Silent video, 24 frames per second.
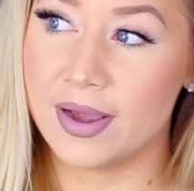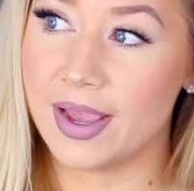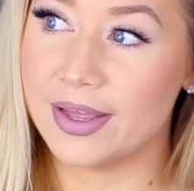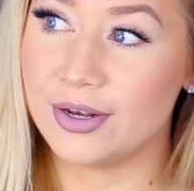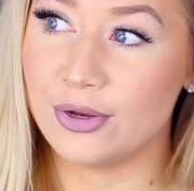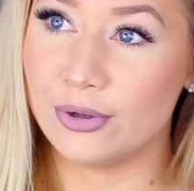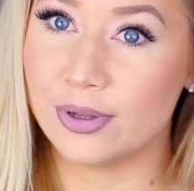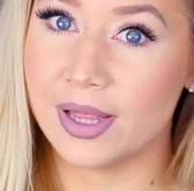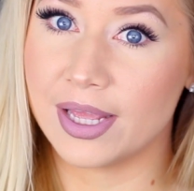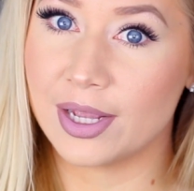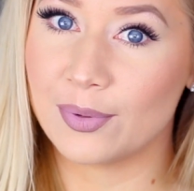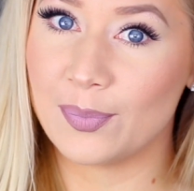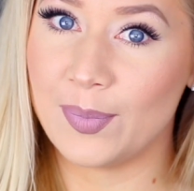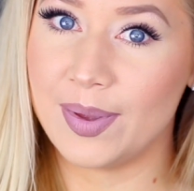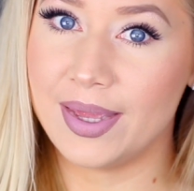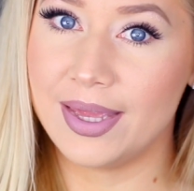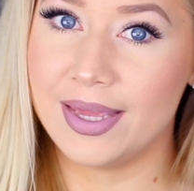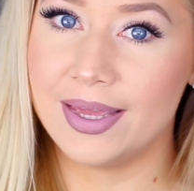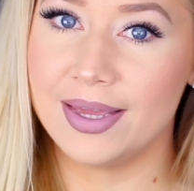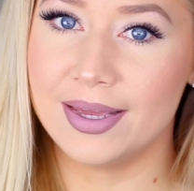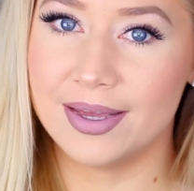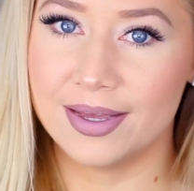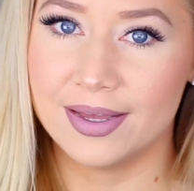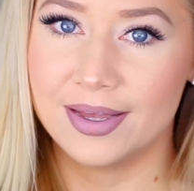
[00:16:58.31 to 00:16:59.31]
and you like me
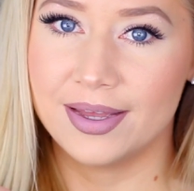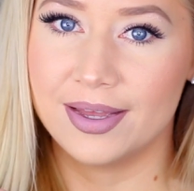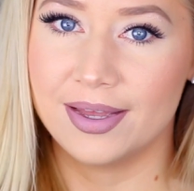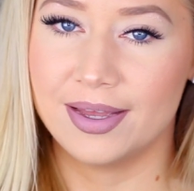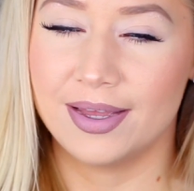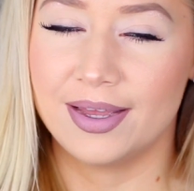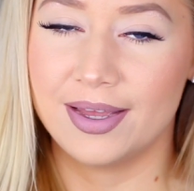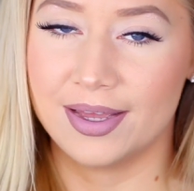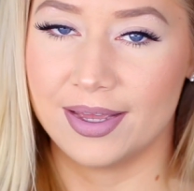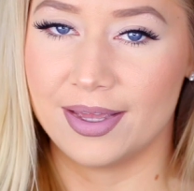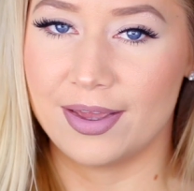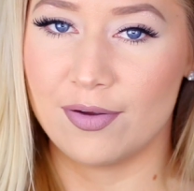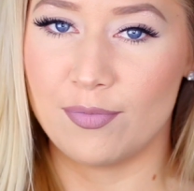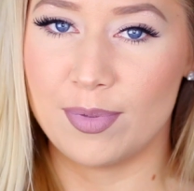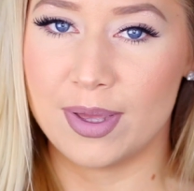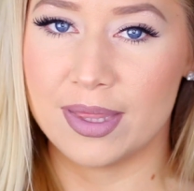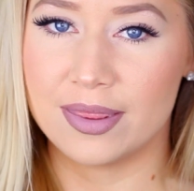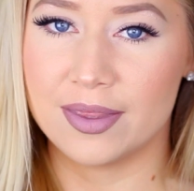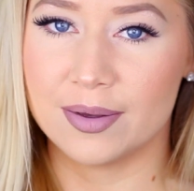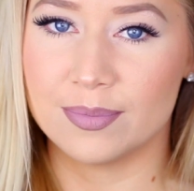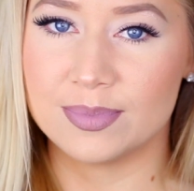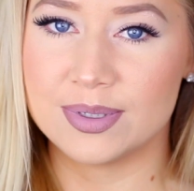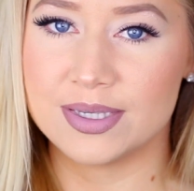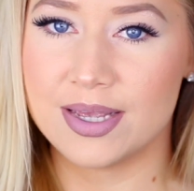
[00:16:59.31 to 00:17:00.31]
me, give me a
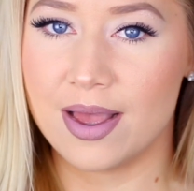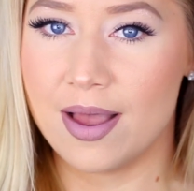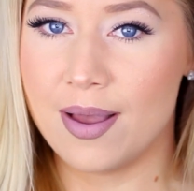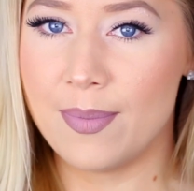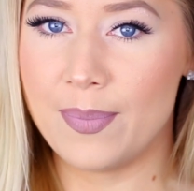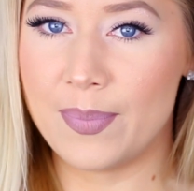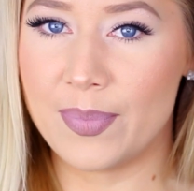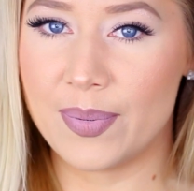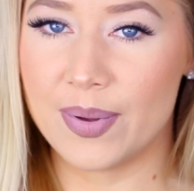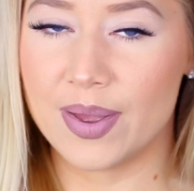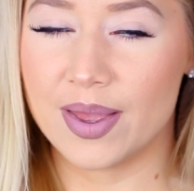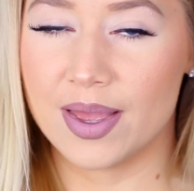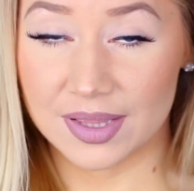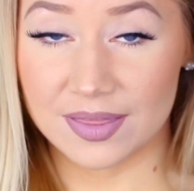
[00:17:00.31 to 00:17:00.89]
thumbs up.